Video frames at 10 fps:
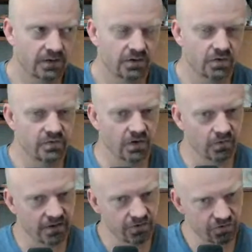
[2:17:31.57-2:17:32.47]
who
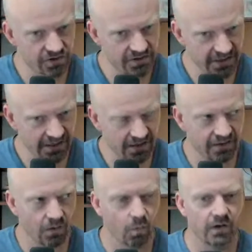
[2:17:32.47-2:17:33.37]
don't understand
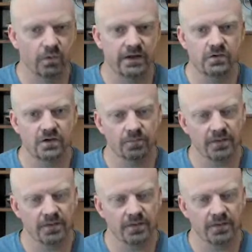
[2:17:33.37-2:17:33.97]
that one way you can